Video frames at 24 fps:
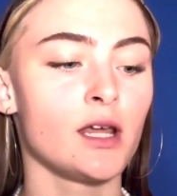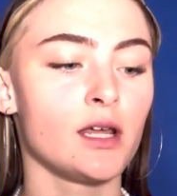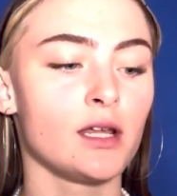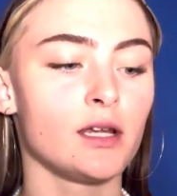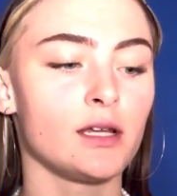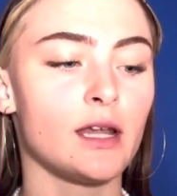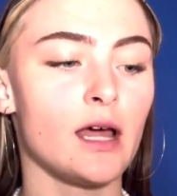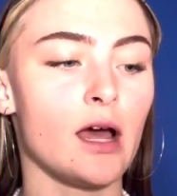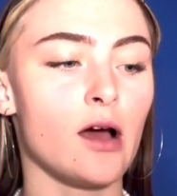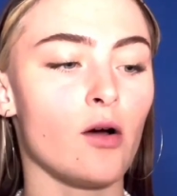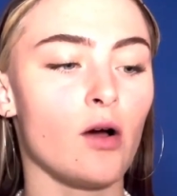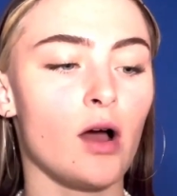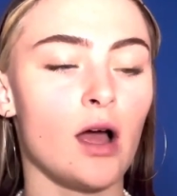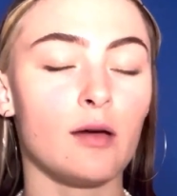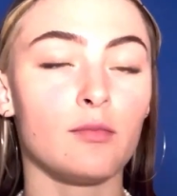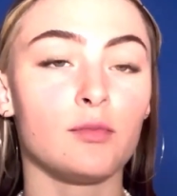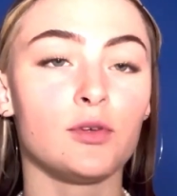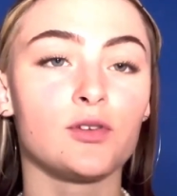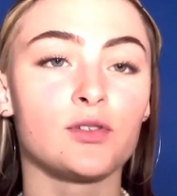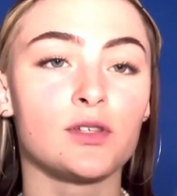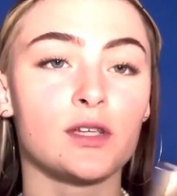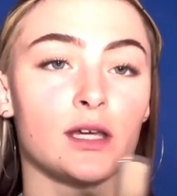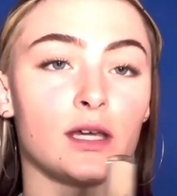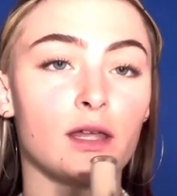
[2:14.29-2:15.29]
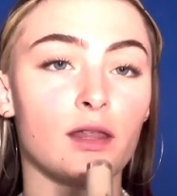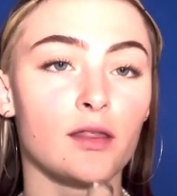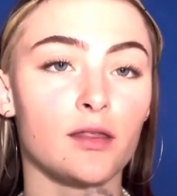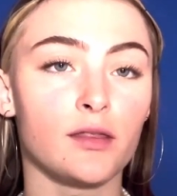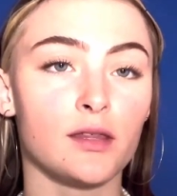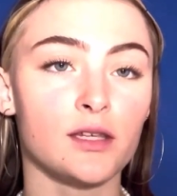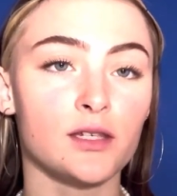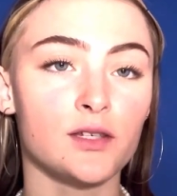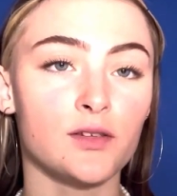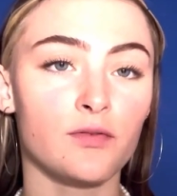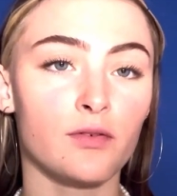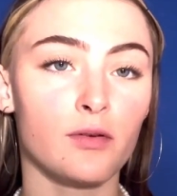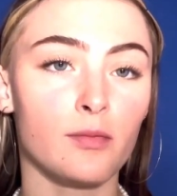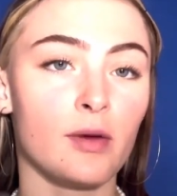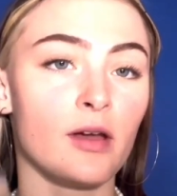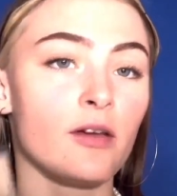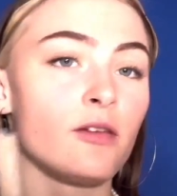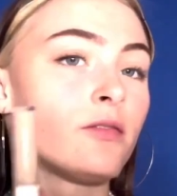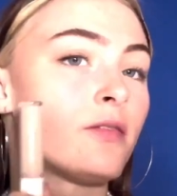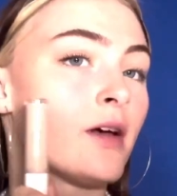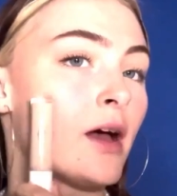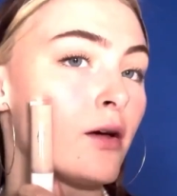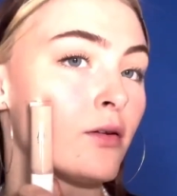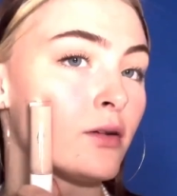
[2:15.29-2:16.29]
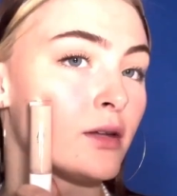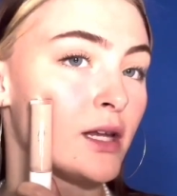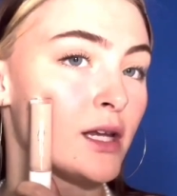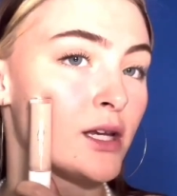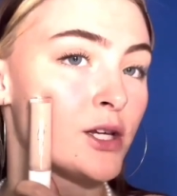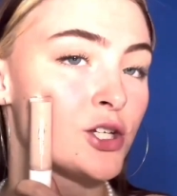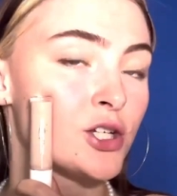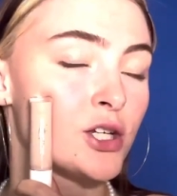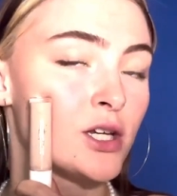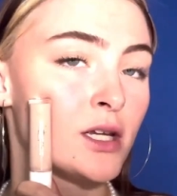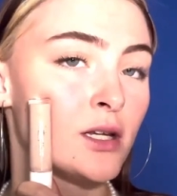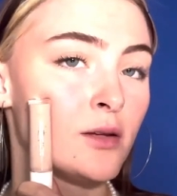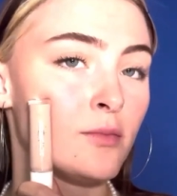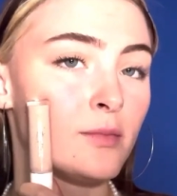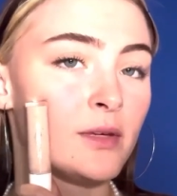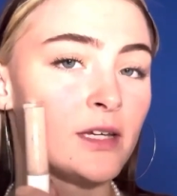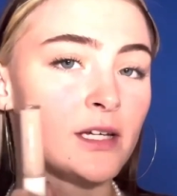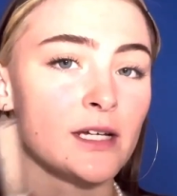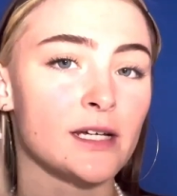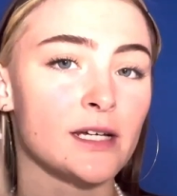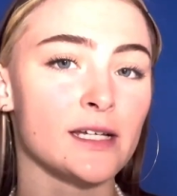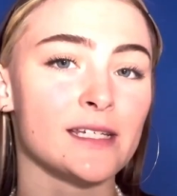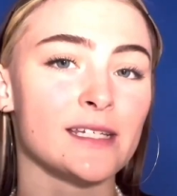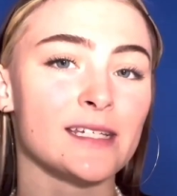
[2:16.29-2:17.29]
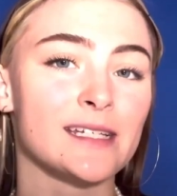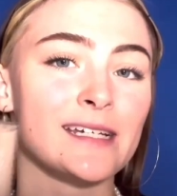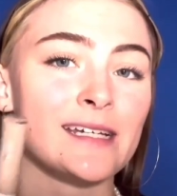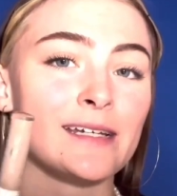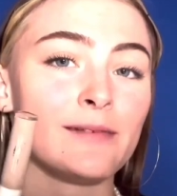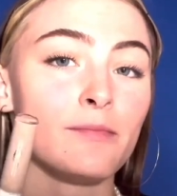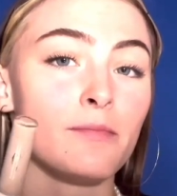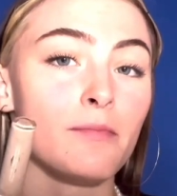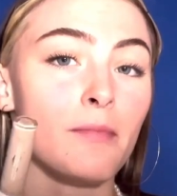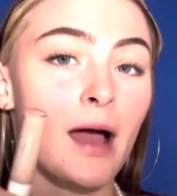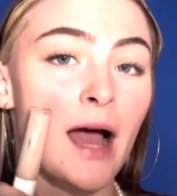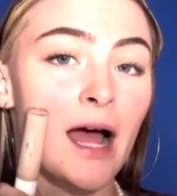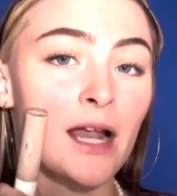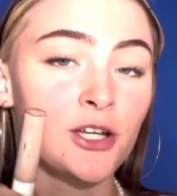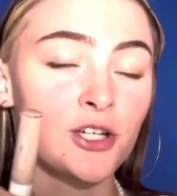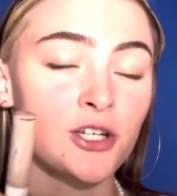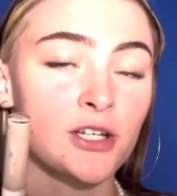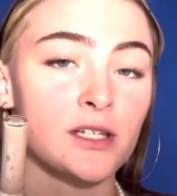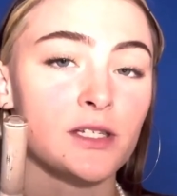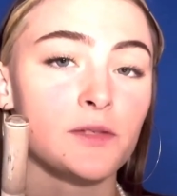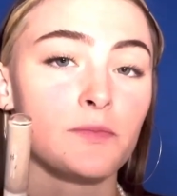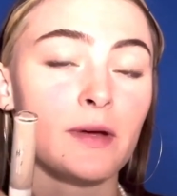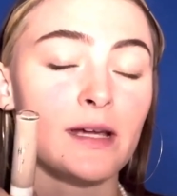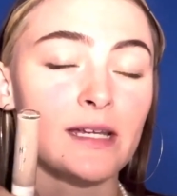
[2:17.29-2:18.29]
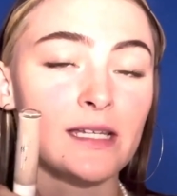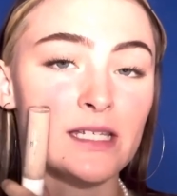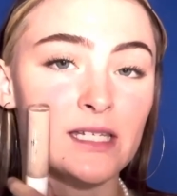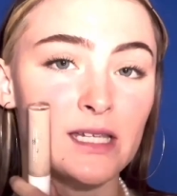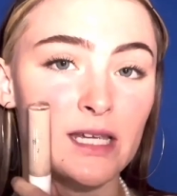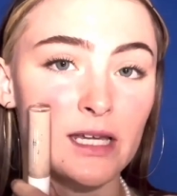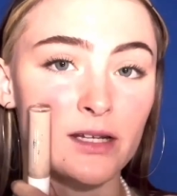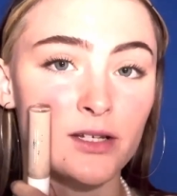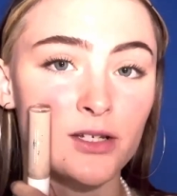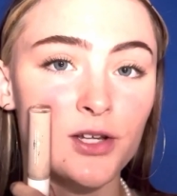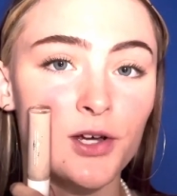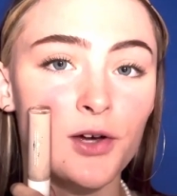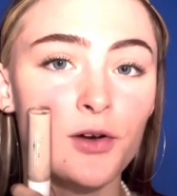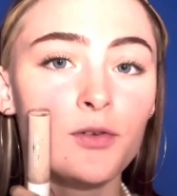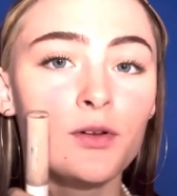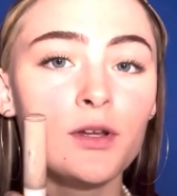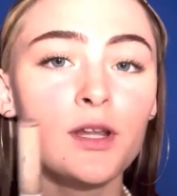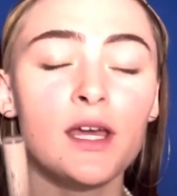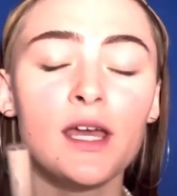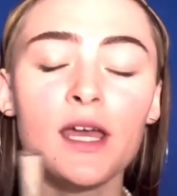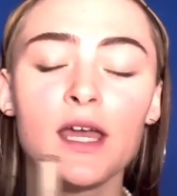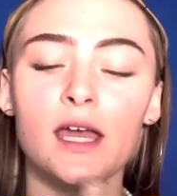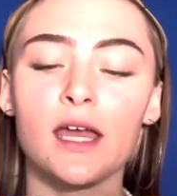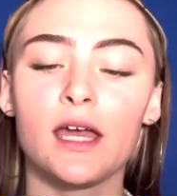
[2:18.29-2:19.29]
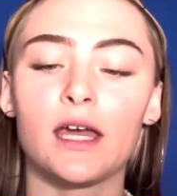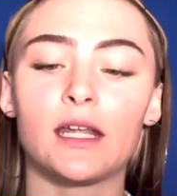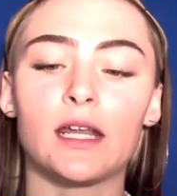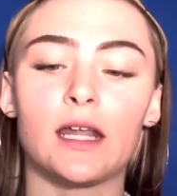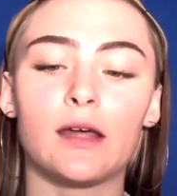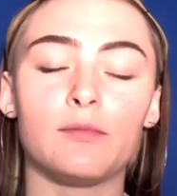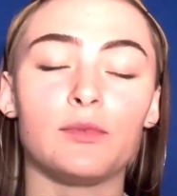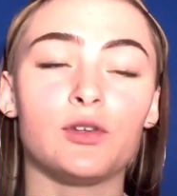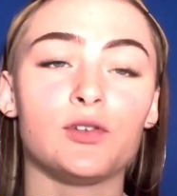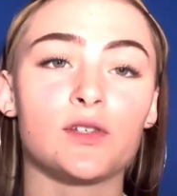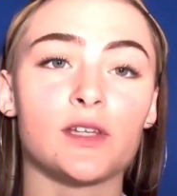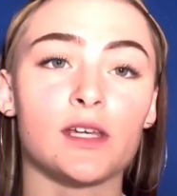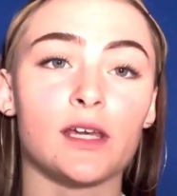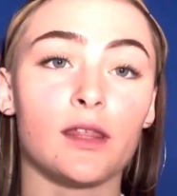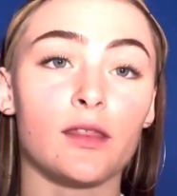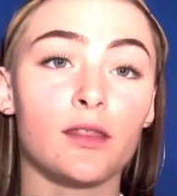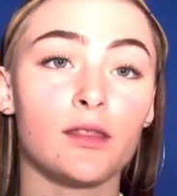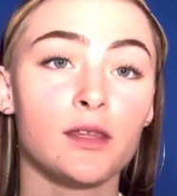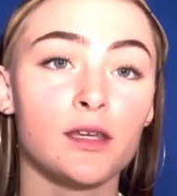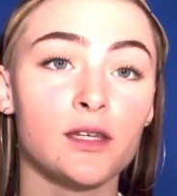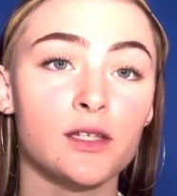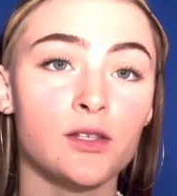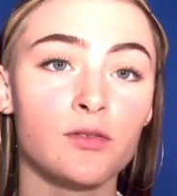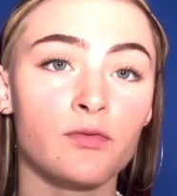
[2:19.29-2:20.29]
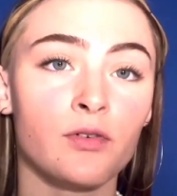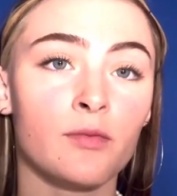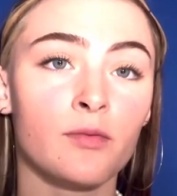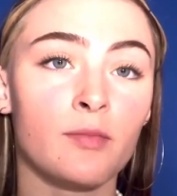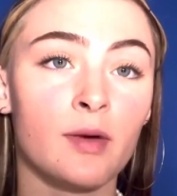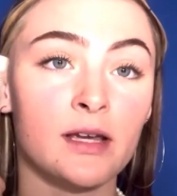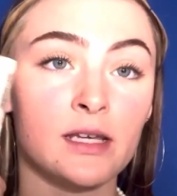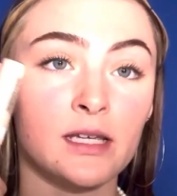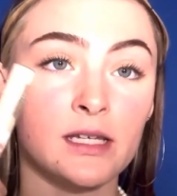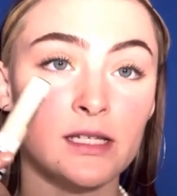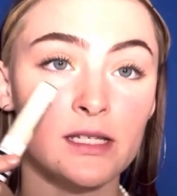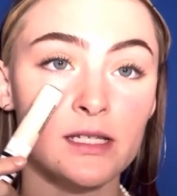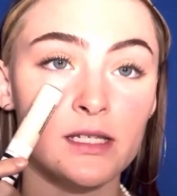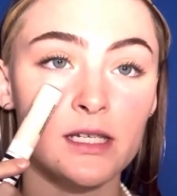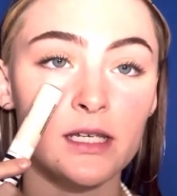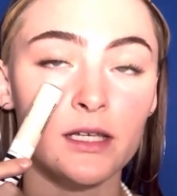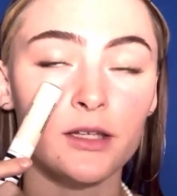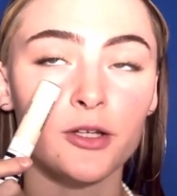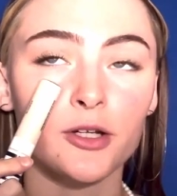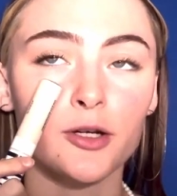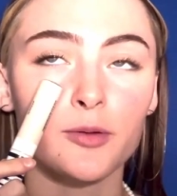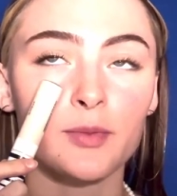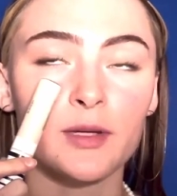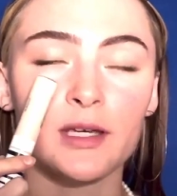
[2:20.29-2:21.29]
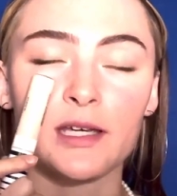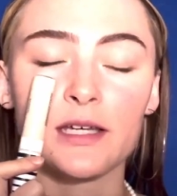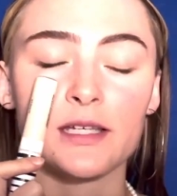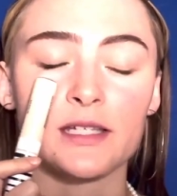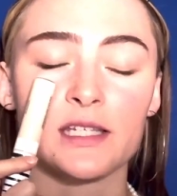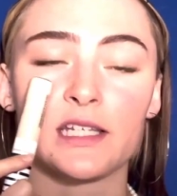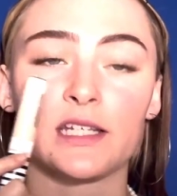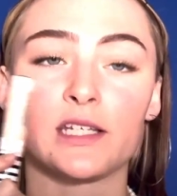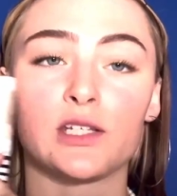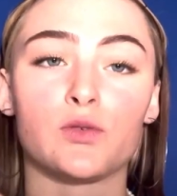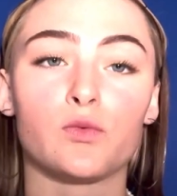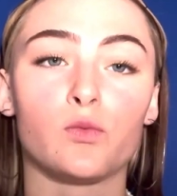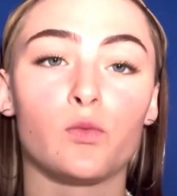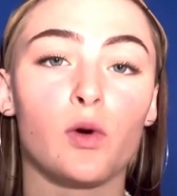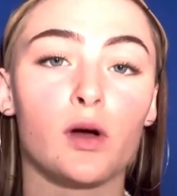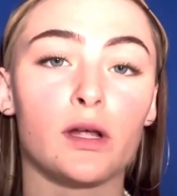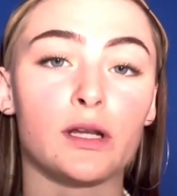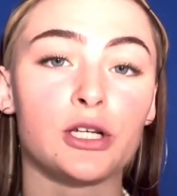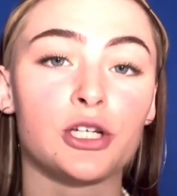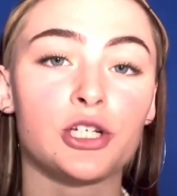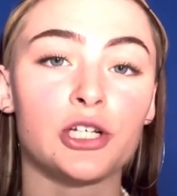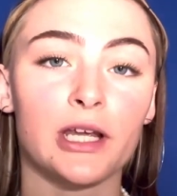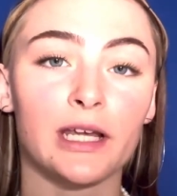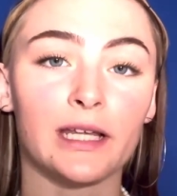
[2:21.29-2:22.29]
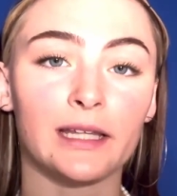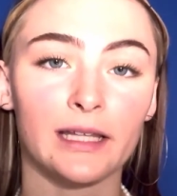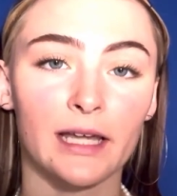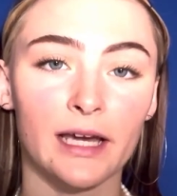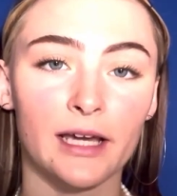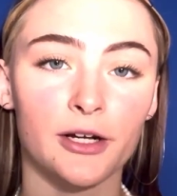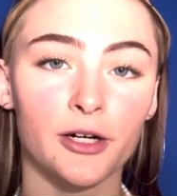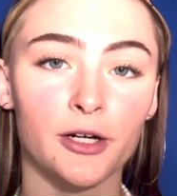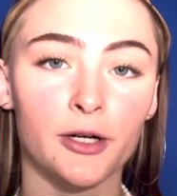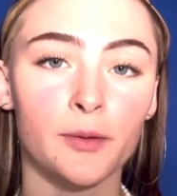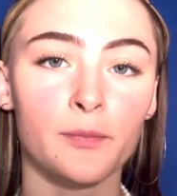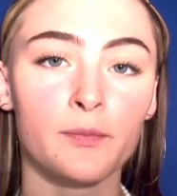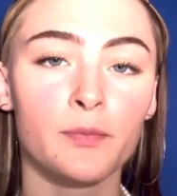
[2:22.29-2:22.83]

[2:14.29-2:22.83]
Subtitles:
Now I'm using this for my foundation because it matches my skin tone, and I'm using this for my concealer because it is 1 shade lighter.